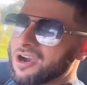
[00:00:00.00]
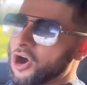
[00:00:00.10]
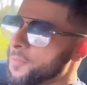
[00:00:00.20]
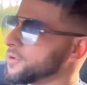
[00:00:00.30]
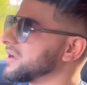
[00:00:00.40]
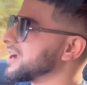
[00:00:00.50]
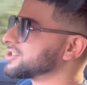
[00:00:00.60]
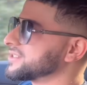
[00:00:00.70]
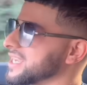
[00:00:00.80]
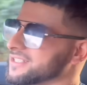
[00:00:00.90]
I hope you liked
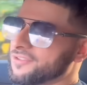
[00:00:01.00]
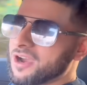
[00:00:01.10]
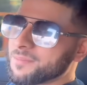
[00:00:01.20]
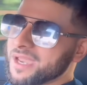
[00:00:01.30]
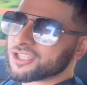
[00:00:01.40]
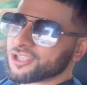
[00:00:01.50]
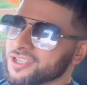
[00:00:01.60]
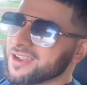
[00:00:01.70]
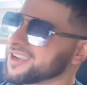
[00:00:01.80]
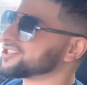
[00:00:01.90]
today's vlog. Make sure you like,